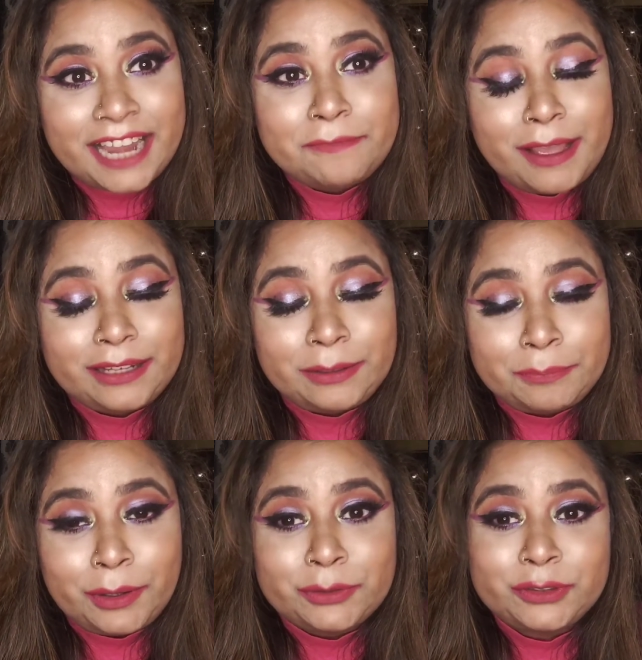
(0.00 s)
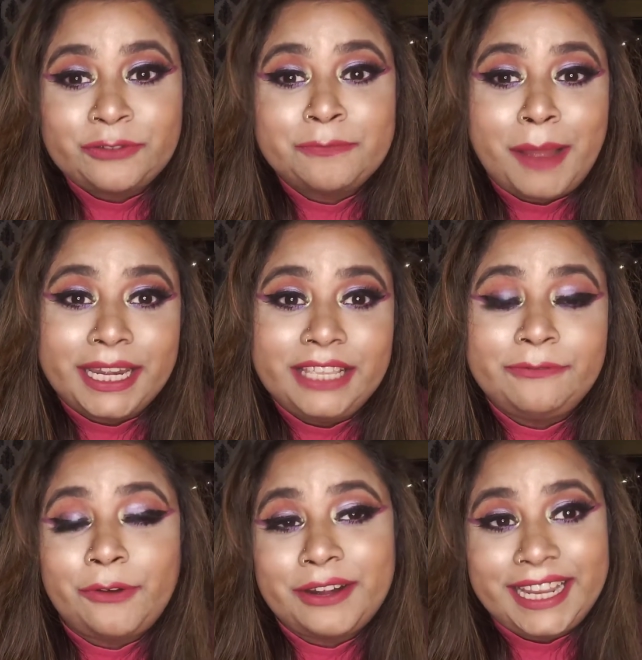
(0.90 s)
that amount of
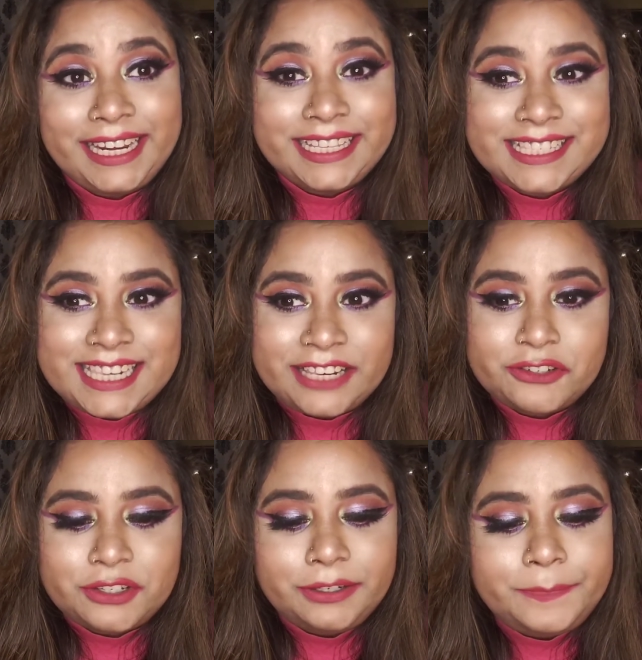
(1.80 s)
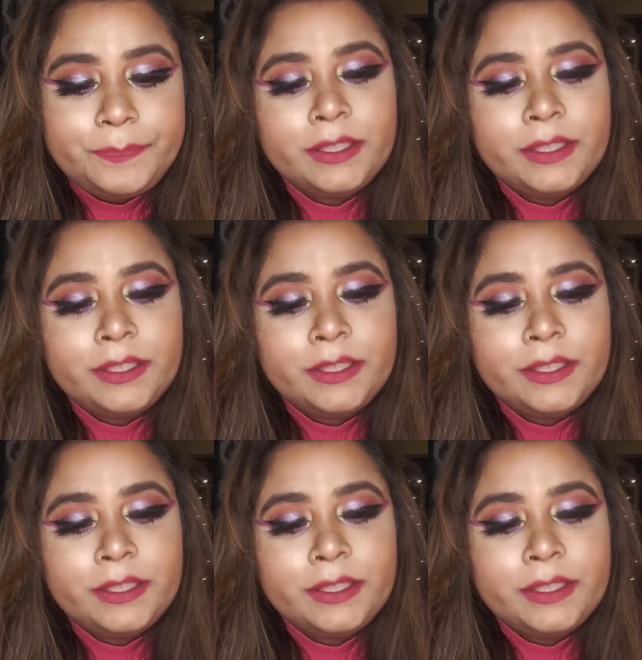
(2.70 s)
money for nail extension.